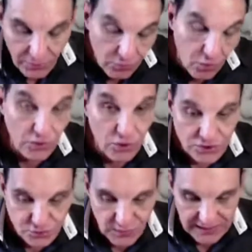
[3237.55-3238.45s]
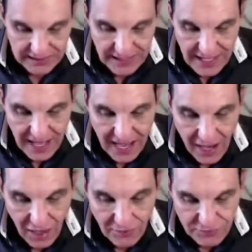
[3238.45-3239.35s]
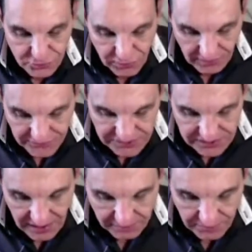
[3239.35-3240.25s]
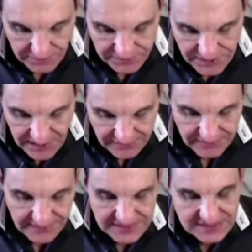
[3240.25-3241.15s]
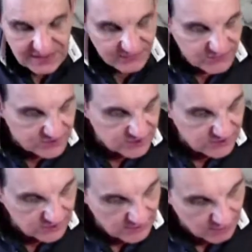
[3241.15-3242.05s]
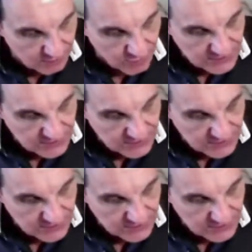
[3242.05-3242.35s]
or last week how the 12 disciples then the 70 here